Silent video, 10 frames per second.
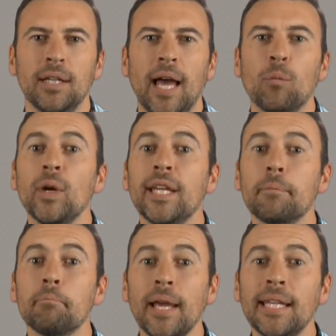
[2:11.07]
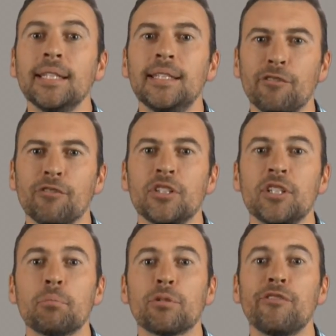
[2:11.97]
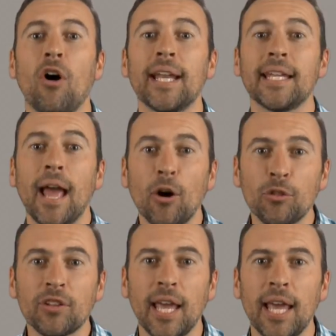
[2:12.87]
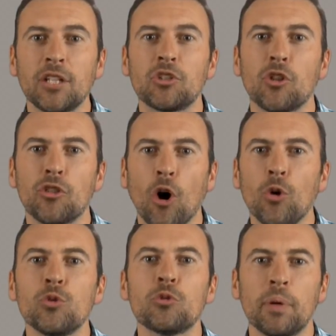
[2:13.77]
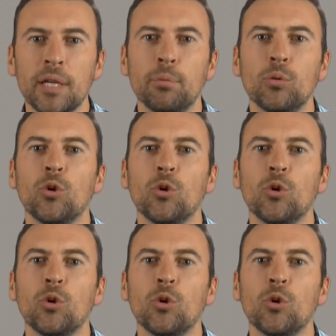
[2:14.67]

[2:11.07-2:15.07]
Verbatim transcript: and we can make a difference in providing health care to those people